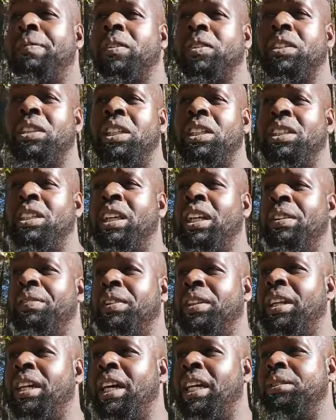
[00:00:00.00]
foresees the evil
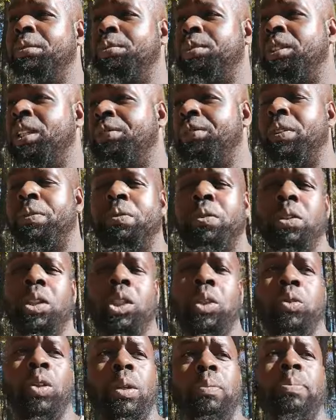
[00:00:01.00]
and hides himself. The
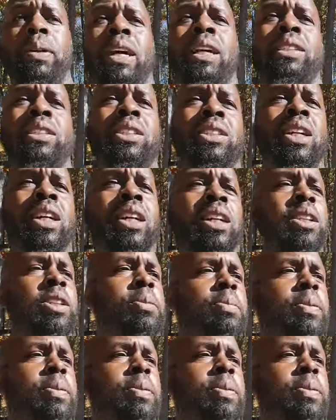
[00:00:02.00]
foolish one passes on in his